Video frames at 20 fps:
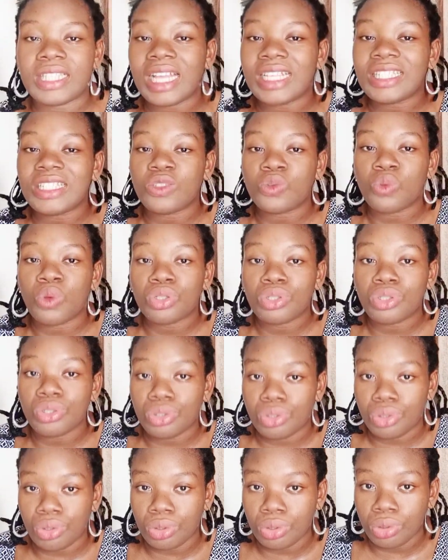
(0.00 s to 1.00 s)
That is what
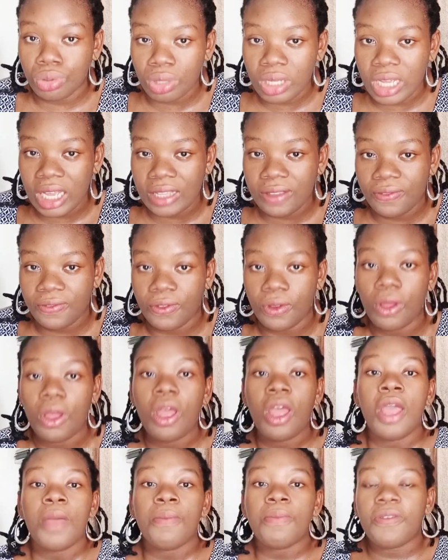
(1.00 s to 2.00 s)
you should look out for
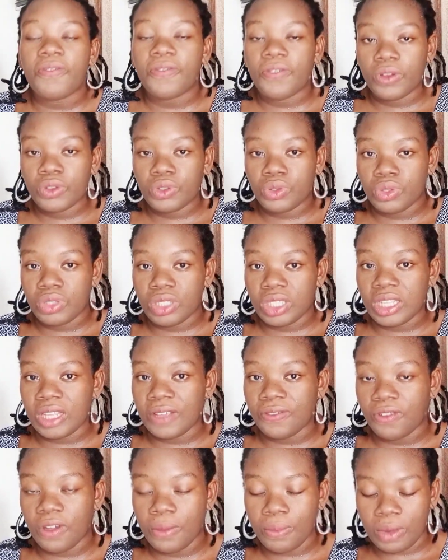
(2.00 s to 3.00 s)
before choosing
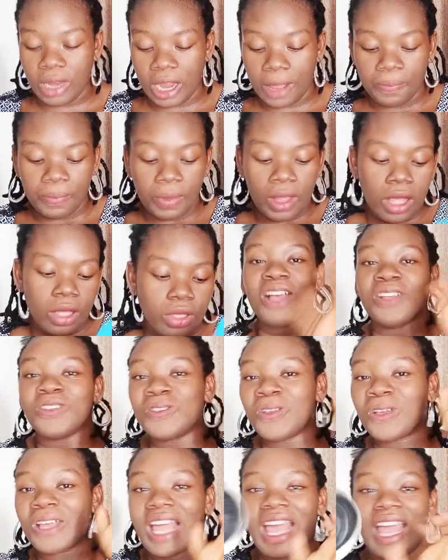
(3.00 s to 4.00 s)
a formula.
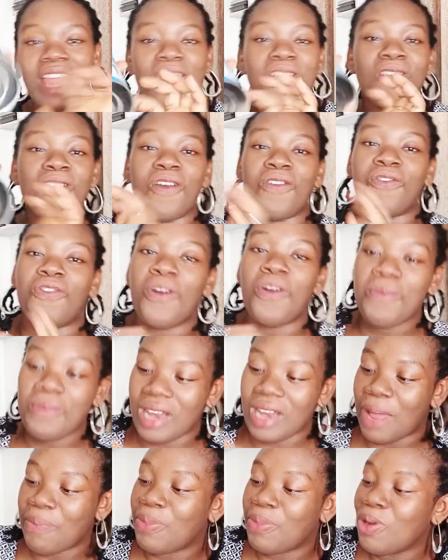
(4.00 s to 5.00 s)
So carry your
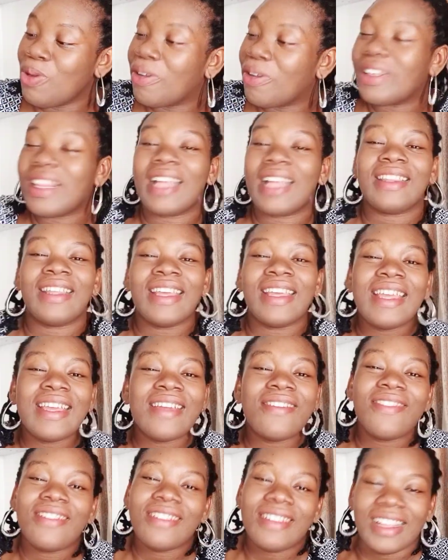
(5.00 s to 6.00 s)
formula, be looking at the
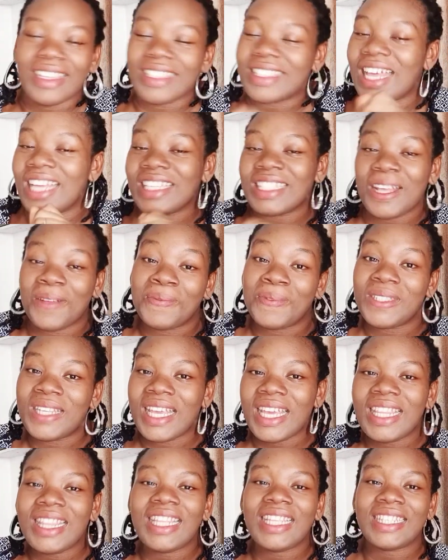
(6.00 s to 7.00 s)
ingredients as I'm
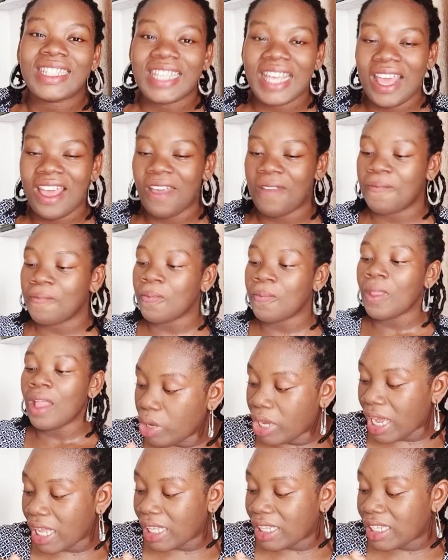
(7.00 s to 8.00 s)
saying it here.
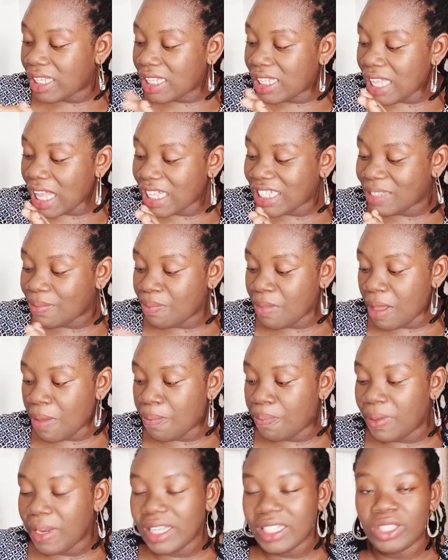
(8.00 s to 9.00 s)
Look at that
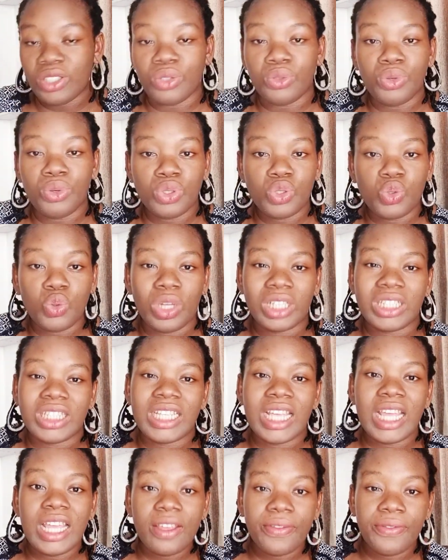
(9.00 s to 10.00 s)
main place they wrote
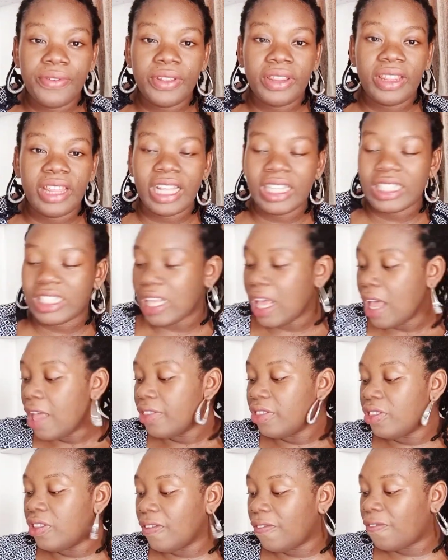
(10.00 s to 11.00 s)
what ingredients.
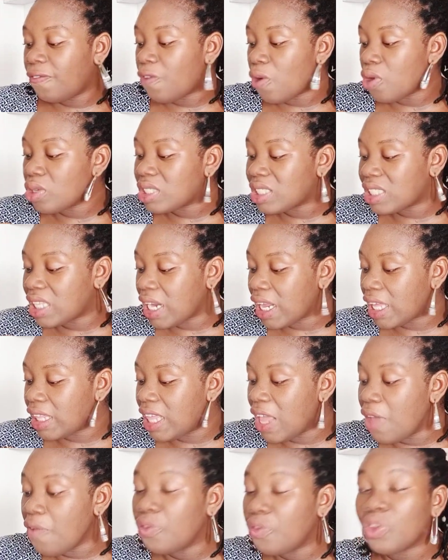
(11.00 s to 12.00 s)
The first
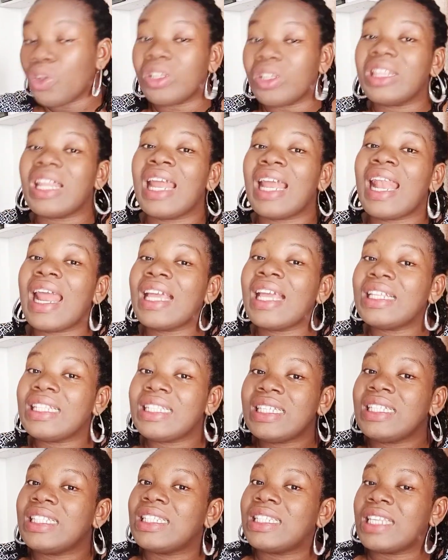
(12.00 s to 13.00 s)
three, they even
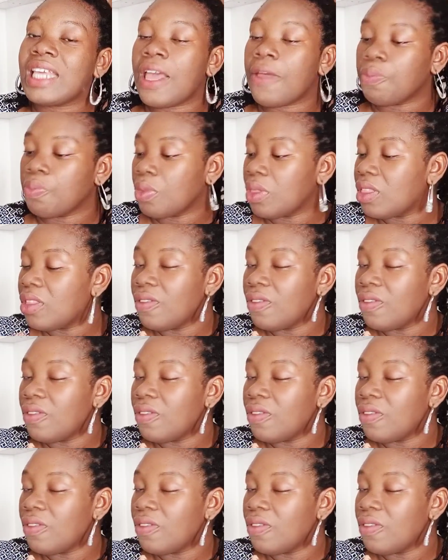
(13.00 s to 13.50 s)
underlined it here.